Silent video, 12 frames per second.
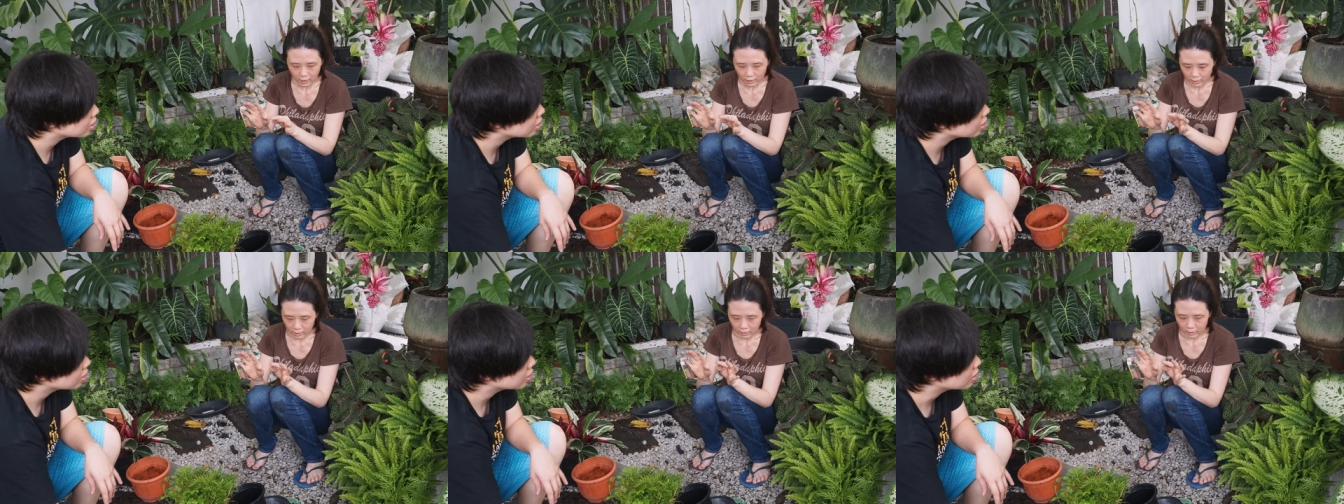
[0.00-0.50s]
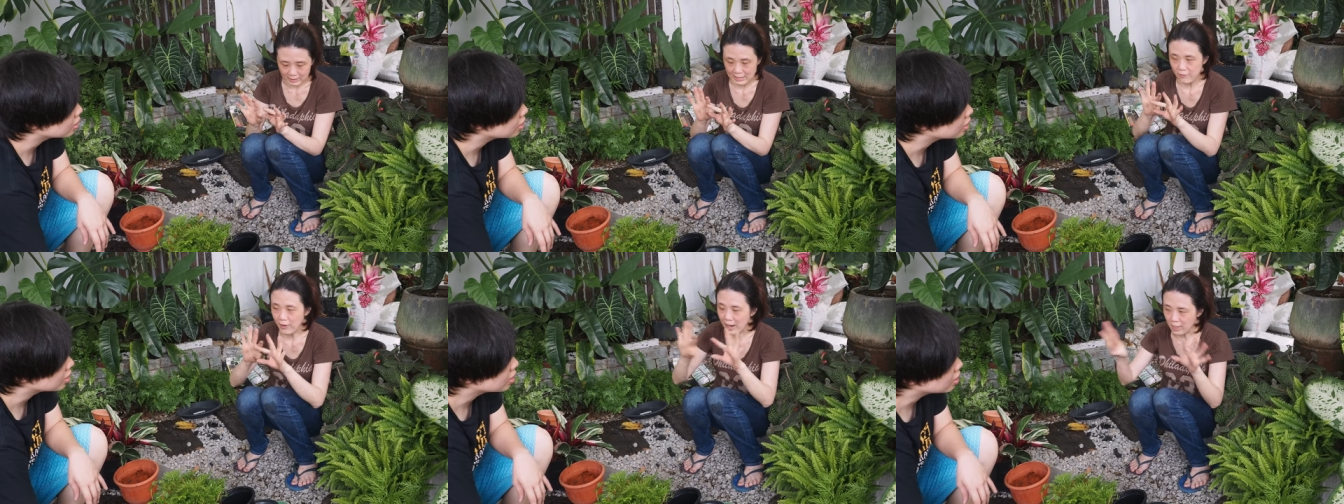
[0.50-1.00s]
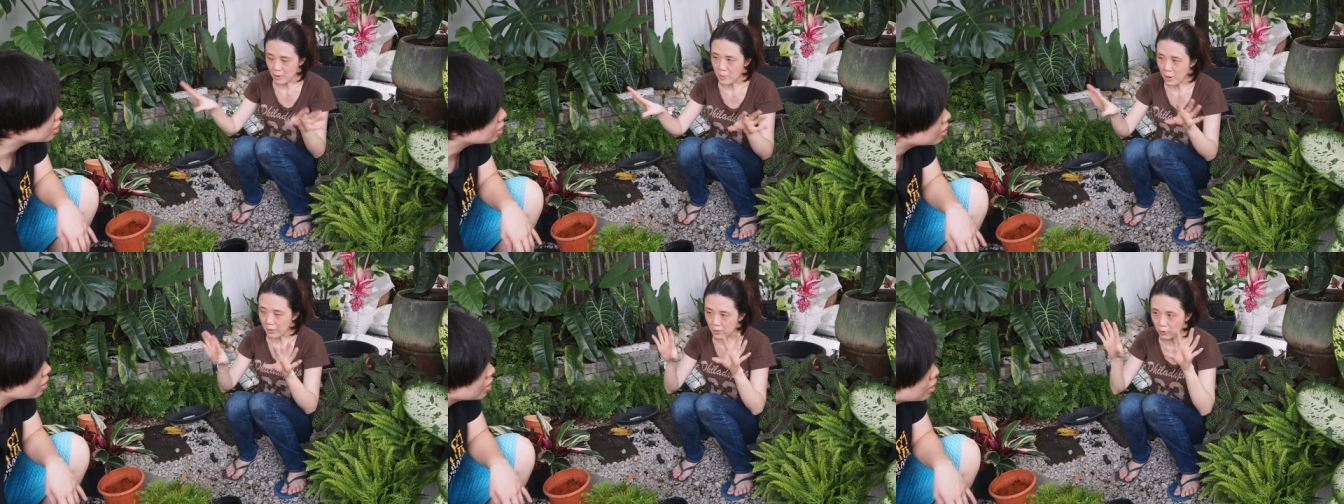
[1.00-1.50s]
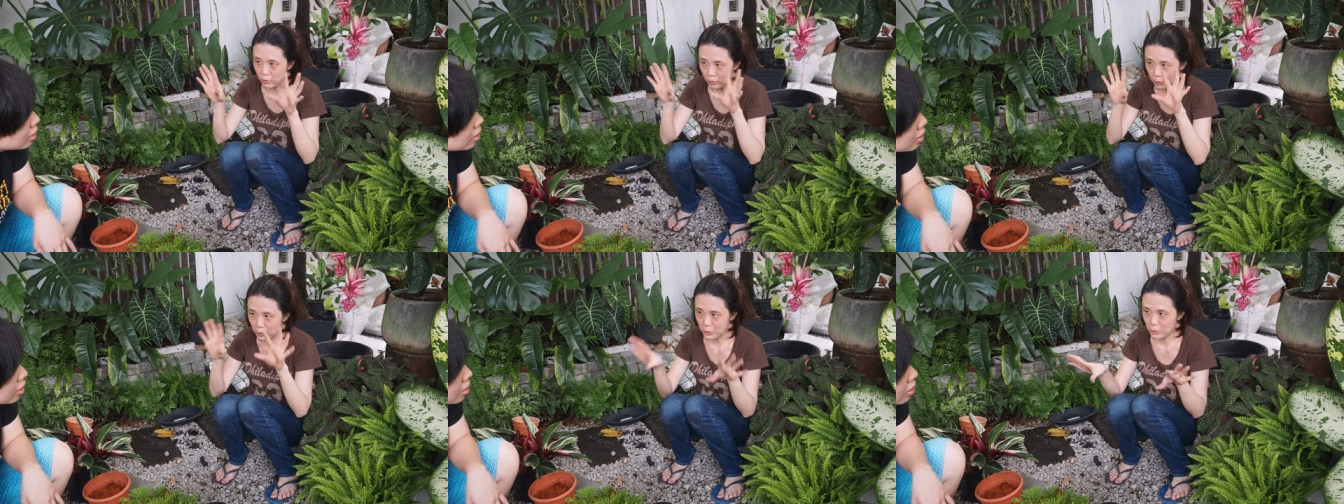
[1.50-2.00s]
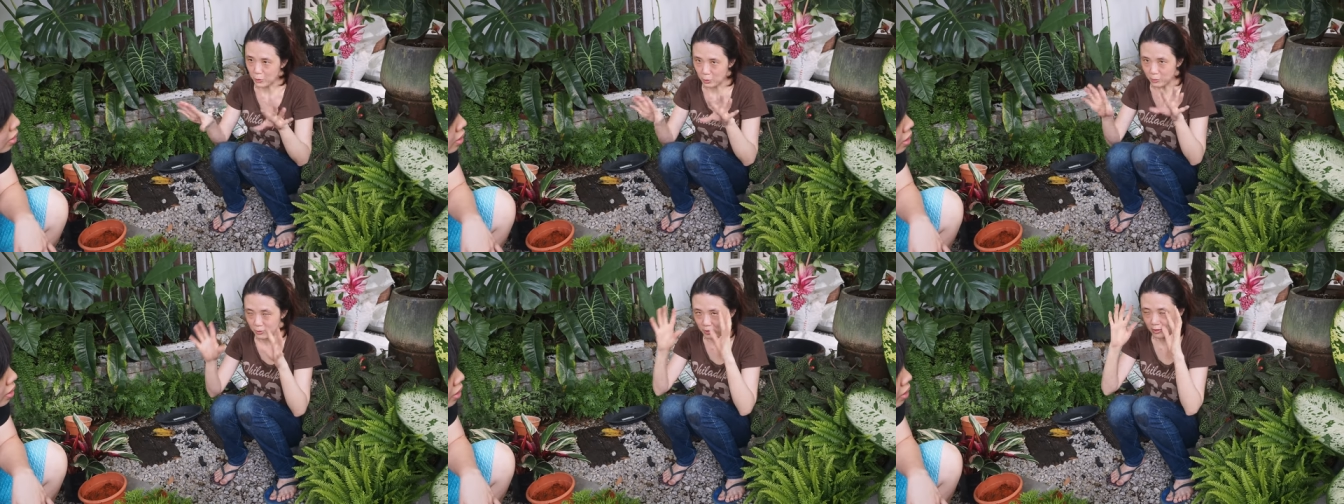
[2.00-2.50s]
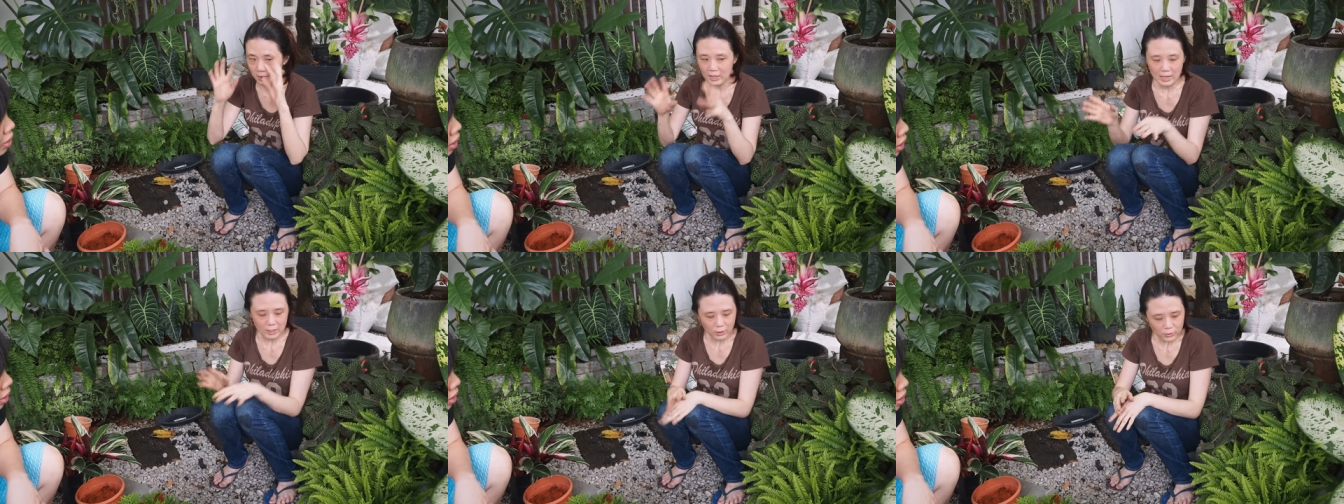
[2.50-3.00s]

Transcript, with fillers: uh, divide them out into two groups. Okay.